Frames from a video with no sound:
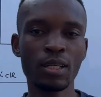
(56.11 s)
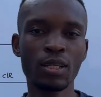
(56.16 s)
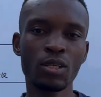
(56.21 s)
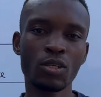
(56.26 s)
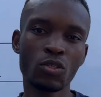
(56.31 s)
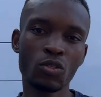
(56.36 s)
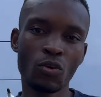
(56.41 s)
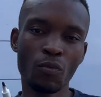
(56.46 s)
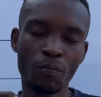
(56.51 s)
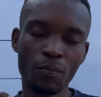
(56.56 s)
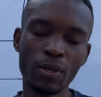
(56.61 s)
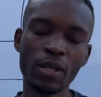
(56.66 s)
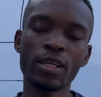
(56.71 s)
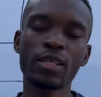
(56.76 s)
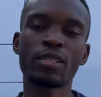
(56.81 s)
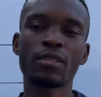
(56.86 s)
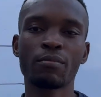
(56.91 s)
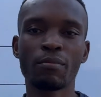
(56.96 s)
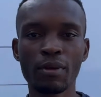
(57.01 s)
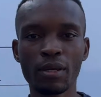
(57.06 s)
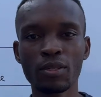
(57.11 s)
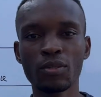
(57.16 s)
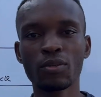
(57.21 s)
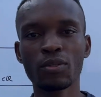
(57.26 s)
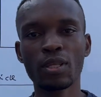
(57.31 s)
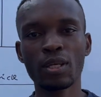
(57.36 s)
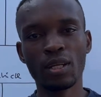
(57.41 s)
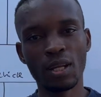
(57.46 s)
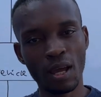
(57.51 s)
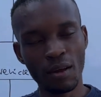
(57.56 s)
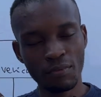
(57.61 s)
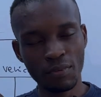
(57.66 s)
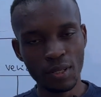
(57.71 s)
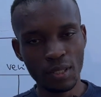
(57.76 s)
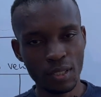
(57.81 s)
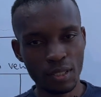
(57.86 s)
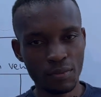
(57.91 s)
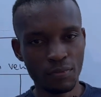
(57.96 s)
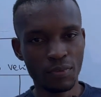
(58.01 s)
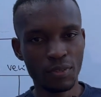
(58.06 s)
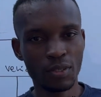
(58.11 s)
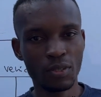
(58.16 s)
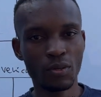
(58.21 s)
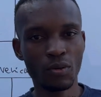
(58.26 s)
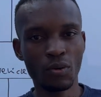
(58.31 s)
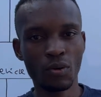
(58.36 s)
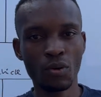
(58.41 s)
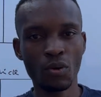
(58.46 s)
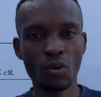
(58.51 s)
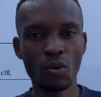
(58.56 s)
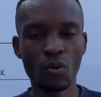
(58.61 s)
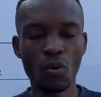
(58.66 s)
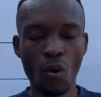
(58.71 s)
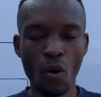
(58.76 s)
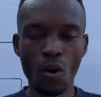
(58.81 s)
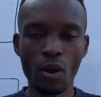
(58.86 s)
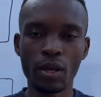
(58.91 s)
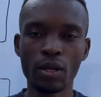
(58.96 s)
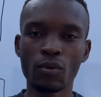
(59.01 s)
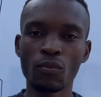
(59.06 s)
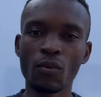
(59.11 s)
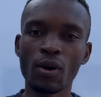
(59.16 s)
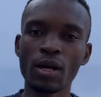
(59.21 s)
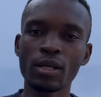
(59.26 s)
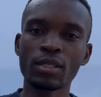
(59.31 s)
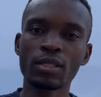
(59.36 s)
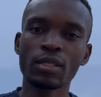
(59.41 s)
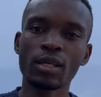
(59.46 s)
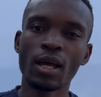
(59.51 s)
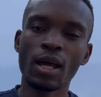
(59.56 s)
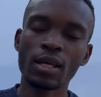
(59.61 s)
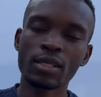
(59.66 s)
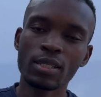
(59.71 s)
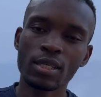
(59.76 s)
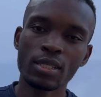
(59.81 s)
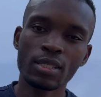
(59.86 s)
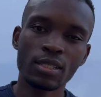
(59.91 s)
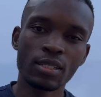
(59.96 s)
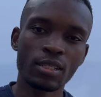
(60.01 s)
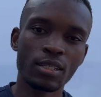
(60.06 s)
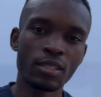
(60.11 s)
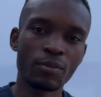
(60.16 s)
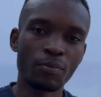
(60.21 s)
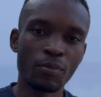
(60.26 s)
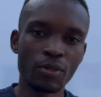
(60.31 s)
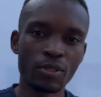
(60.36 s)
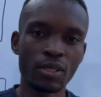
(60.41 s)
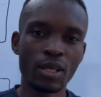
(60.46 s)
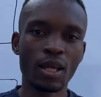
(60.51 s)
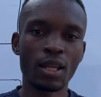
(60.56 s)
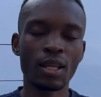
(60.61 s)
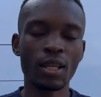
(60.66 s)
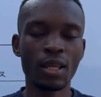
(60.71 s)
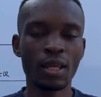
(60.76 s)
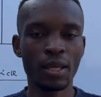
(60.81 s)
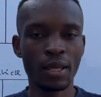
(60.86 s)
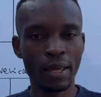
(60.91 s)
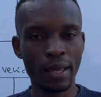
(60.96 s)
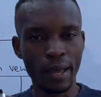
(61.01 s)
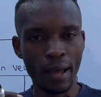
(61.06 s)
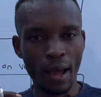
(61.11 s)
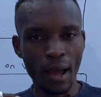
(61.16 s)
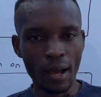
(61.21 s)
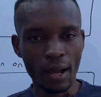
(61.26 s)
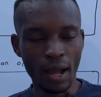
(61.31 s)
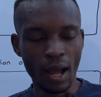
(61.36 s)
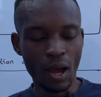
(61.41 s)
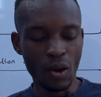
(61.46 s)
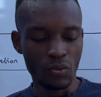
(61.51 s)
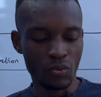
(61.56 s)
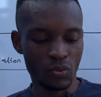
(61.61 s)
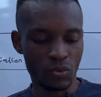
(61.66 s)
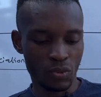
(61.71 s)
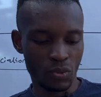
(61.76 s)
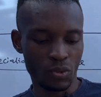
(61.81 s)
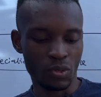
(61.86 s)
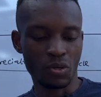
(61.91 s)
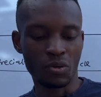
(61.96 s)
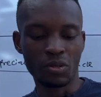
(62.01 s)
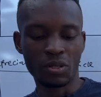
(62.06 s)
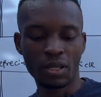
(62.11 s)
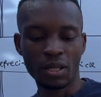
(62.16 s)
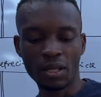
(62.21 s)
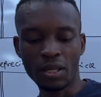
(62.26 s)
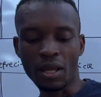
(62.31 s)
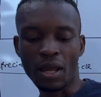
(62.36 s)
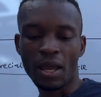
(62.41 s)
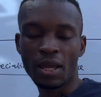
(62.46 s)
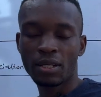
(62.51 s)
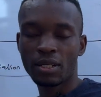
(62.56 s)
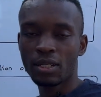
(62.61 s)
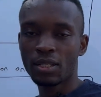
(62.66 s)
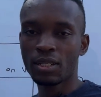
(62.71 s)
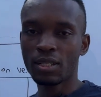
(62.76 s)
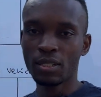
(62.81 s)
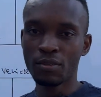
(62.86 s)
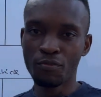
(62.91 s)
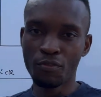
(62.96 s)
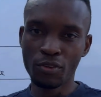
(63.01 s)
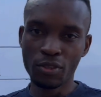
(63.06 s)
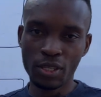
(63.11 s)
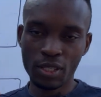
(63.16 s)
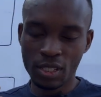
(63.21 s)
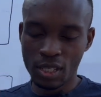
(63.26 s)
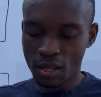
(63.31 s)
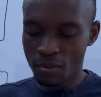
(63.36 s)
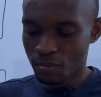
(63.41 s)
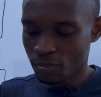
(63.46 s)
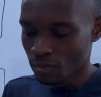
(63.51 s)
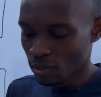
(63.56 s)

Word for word: so please make sure that after this video go and watch assets disposal account. Okay, I did it for the same